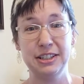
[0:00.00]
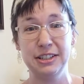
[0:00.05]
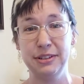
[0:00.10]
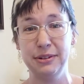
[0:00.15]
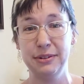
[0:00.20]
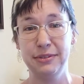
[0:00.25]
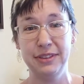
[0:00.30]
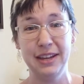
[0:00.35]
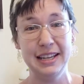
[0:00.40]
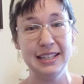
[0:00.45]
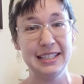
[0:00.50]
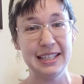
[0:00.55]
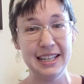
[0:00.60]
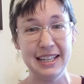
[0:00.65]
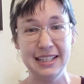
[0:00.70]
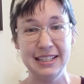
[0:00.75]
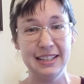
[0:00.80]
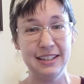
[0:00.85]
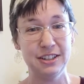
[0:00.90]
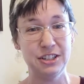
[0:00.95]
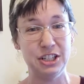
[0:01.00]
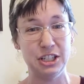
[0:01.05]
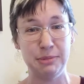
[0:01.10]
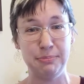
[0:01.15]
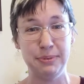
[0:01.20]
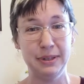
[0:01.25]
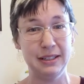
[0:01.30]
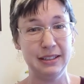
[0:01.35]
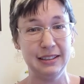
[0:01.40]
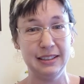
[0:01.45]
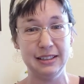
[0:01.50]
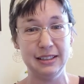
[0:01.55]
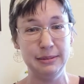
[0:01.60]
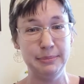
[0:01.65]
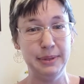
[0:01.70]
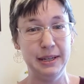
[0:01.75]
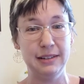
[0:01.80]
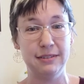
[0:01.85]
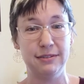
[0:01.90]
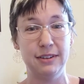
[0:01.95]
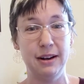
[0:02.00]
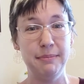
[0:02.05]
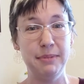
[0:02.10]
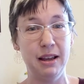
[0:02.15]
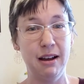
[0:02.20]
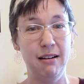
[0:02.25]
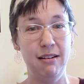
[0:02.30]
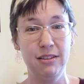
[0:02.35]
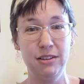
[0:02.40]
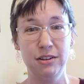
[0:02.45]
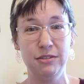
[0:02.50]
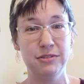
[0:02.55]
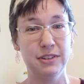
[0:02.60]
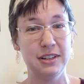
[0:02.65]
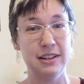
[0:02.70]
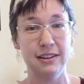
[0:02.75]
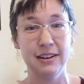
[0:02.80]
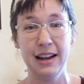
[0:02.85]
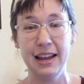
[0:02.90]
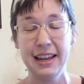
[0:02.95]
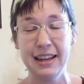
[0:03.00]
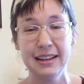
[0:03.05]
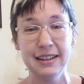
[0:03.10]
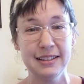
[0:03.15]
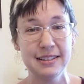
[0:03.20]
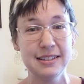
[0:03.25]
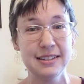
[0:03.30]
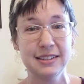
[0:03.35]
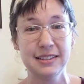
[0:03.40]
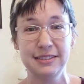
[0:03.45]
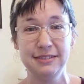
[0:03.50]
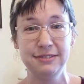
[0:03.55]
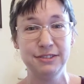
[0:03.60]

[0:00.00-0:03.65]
So if that's easier, just put a little bit, rub it all over your hands.